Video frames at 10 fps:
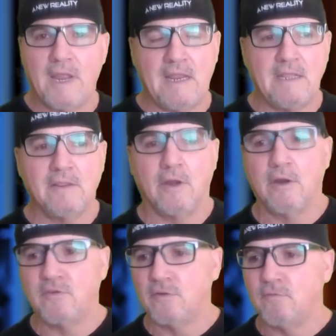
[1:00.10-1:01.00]
any
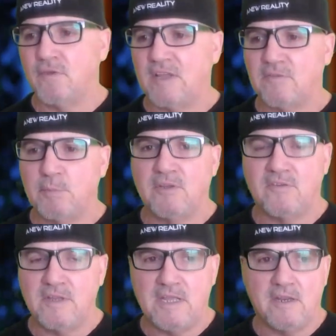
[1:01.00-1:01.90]
large
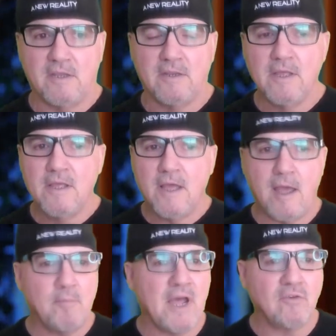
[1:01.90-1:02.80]
investments needed.
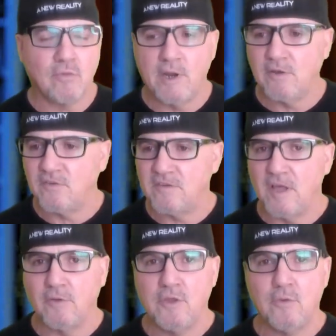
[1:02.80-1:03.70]
I'm not trying to
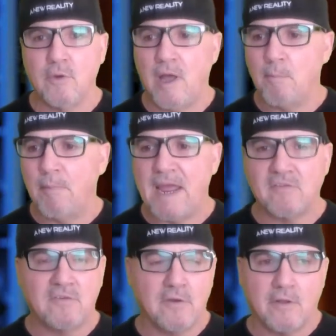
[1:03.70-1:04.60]
sell you a
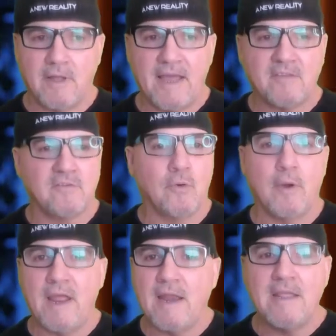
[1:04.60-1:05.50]
masterclass
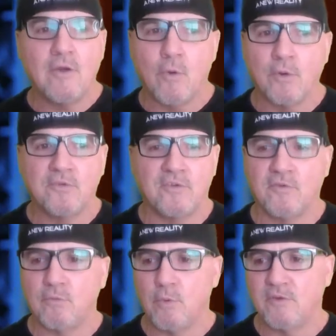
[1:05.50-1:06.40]
or any
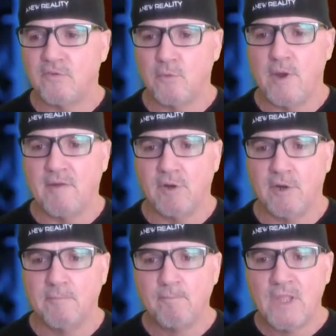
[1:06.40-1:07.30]
courses
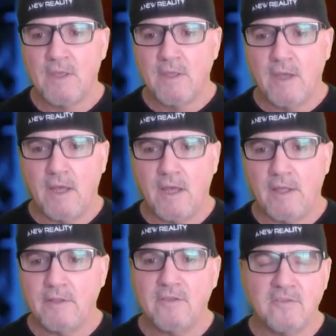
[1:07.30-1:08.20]
whatsoever.
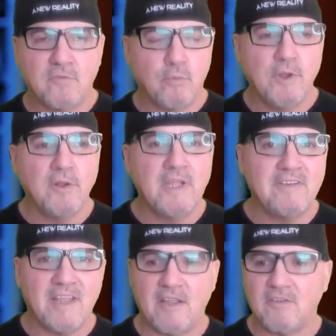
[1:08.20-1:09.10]
Uh, this really
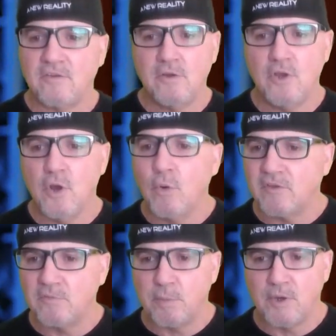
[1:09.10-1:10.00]
takes no
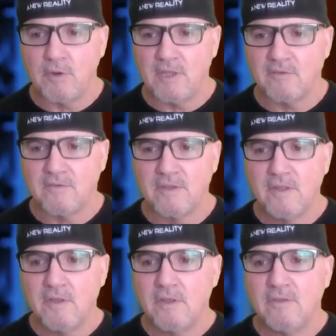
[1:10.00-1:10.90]
experience.
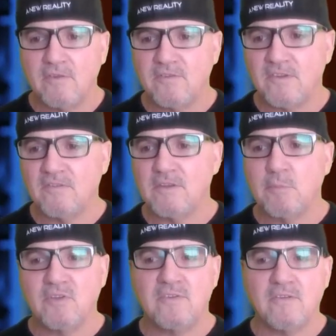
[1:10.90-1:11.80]
The
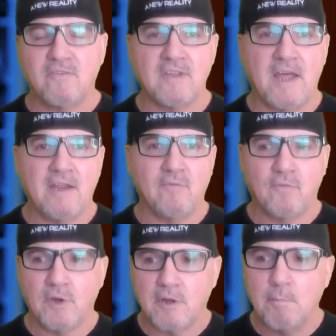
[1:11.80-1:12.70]
system is designed
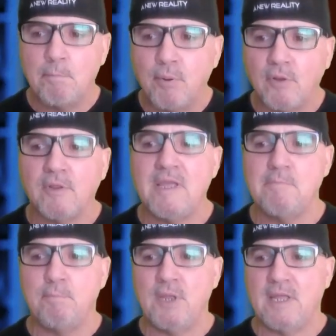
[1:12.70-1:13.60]
for
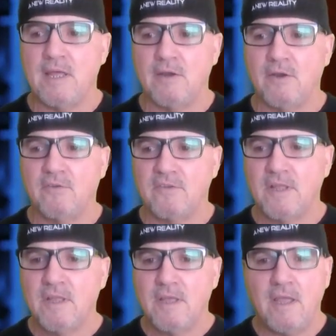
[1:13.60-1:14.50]
complete beginners,
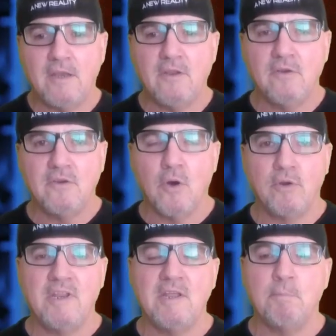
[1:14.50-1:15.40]
and you
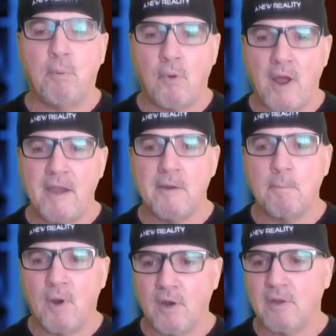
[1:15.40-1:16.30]
don't need prior
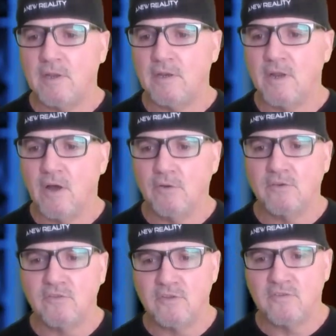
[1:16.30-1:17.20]
marketing
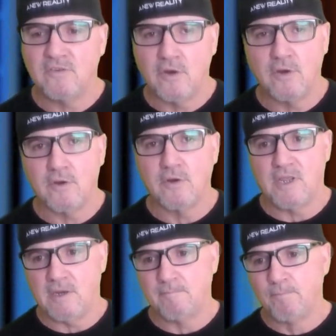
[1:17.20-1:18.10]
knowledge to start
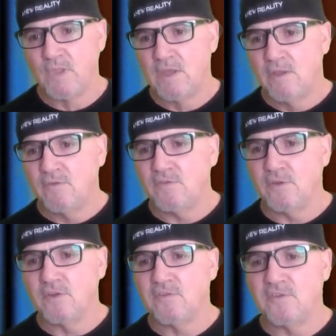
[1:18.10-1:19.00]
earning.
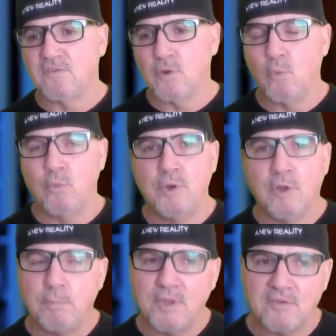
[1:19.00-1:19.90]
So, this is a
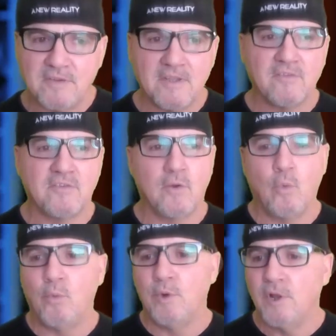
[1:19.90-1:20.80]
real business,
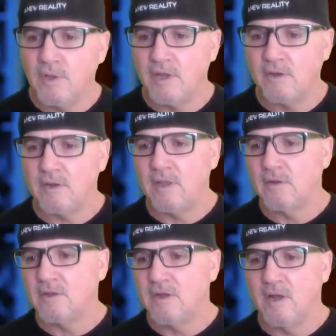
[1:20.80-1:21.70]
real
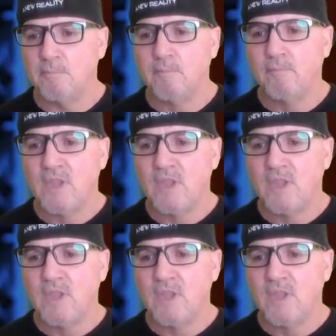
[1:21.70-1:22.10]
income